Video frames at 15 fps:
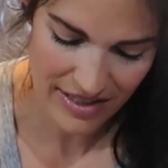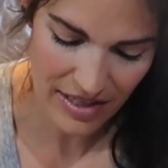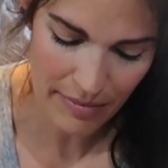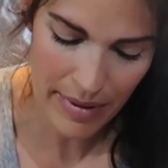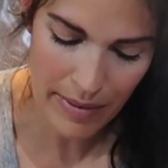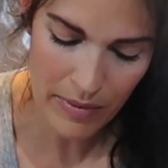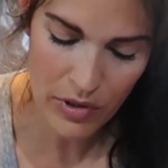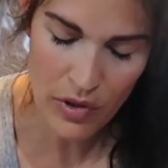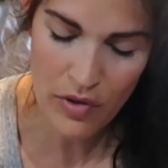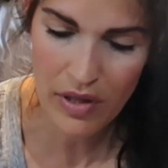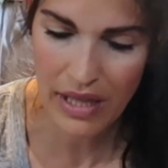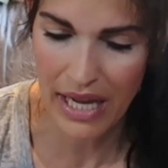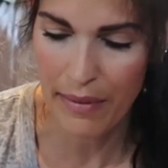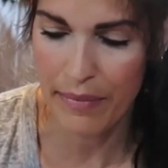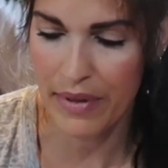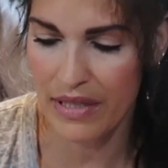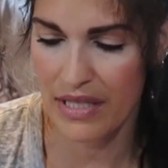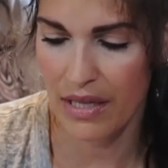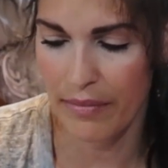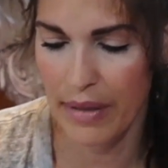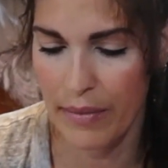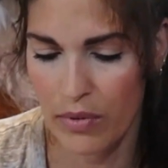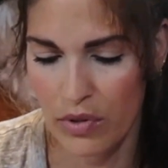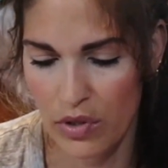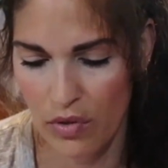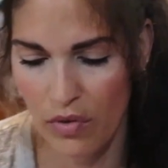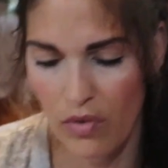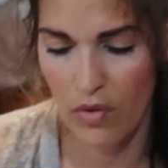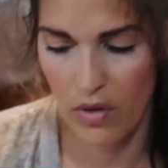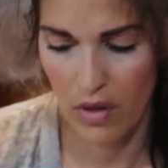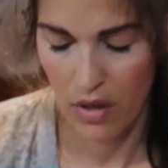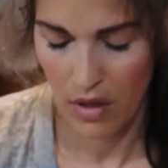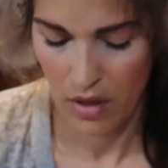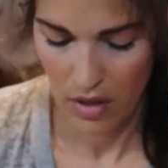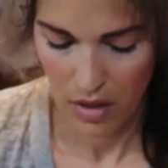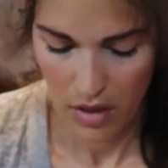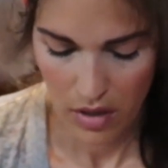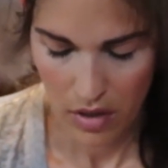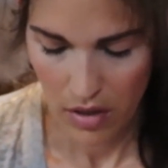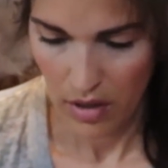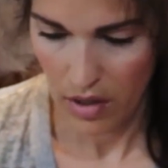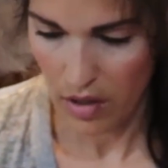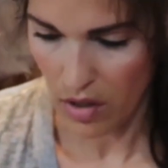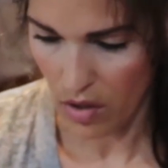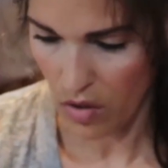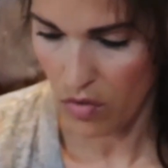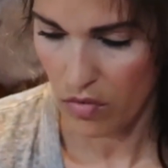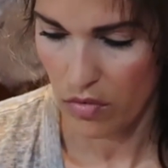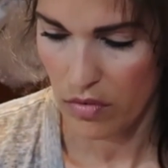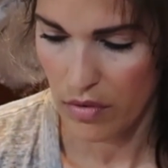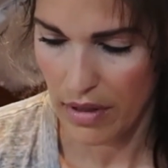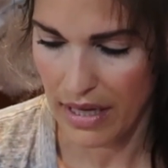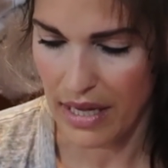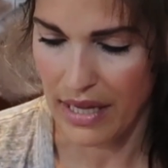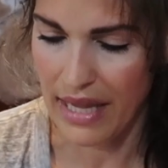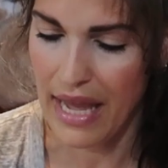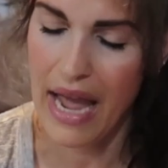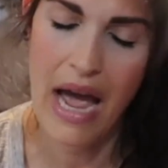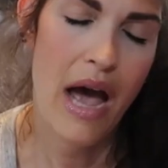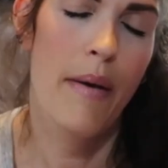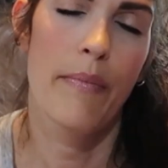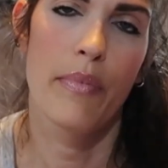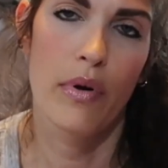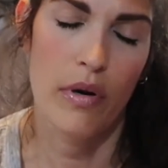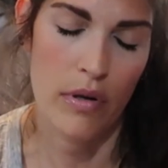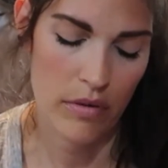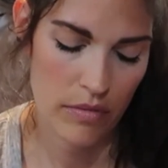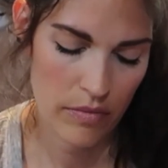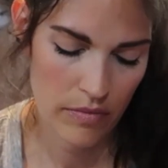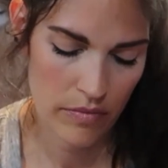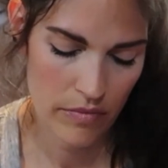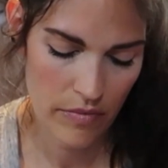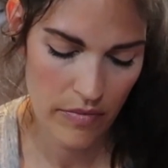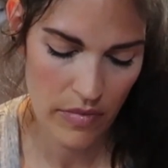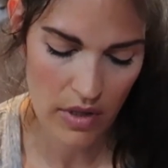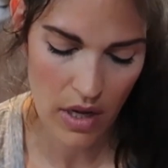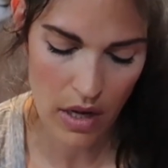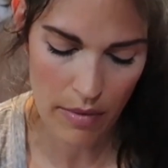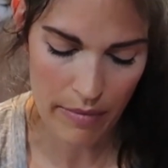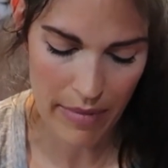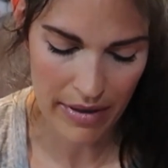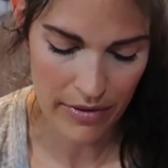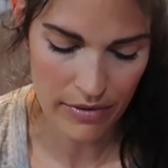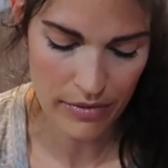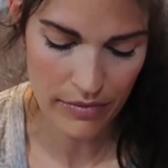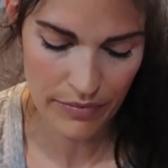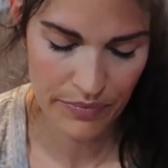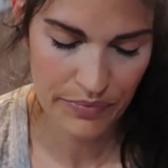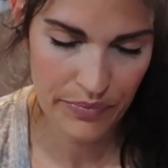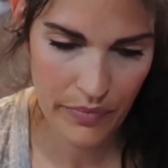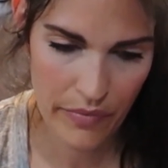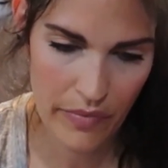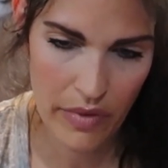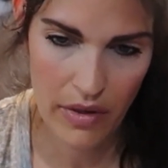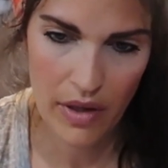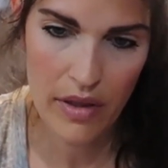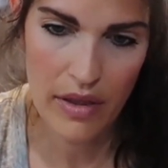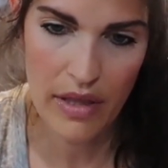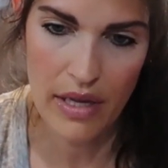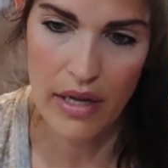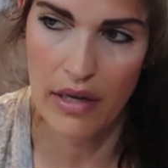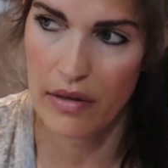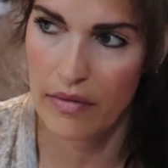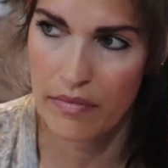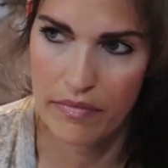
Some people do clamp and some people do, you know, like a cap or a metal thing.